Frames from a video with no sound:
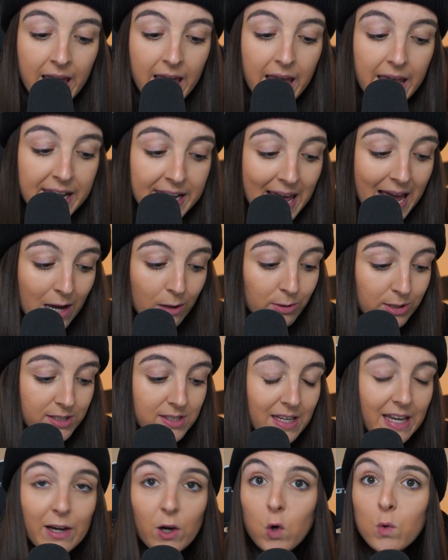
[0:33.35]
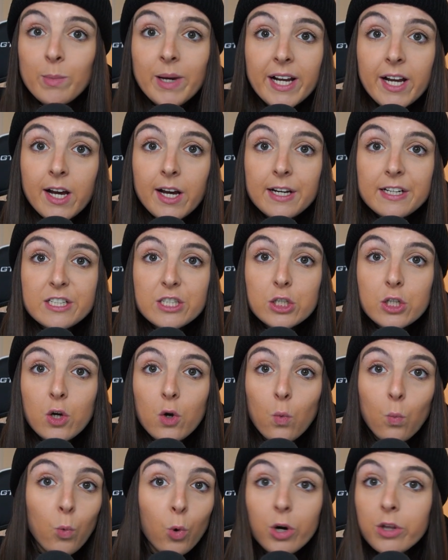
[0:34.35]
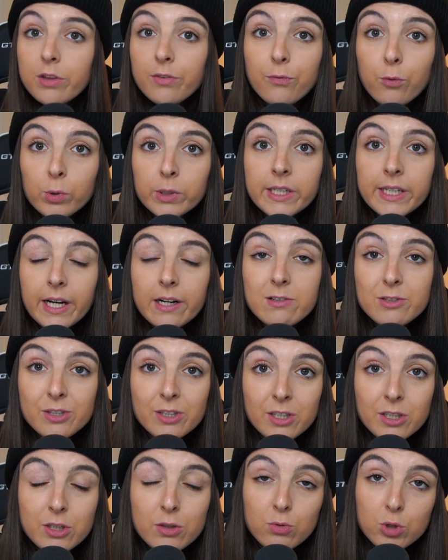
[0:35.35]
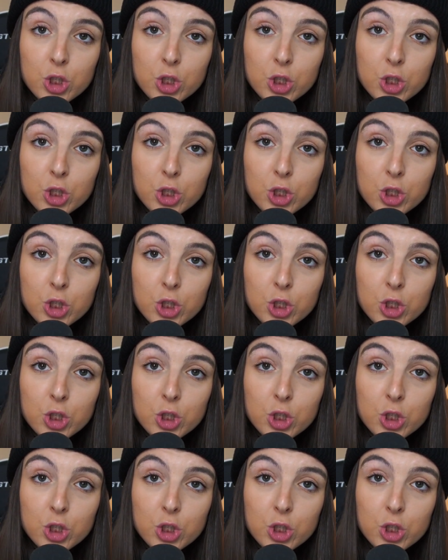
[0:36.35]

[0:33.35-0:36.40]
And now it's like, oh my gosh, what are the 49ers going to do?